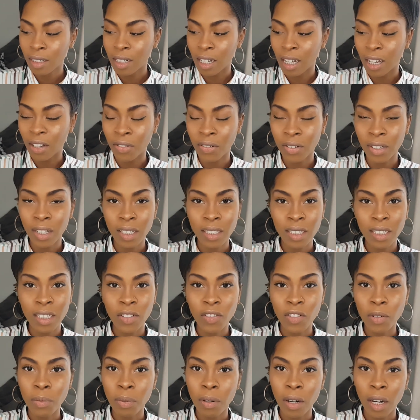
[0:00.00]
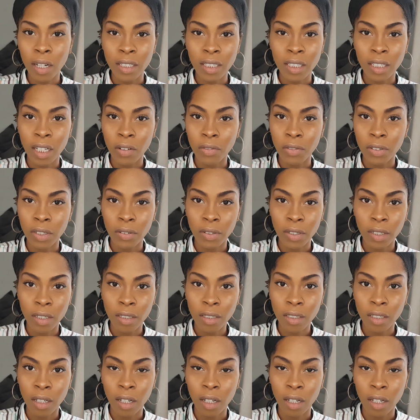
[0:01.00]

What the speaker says: I think it's different prices everywhere else.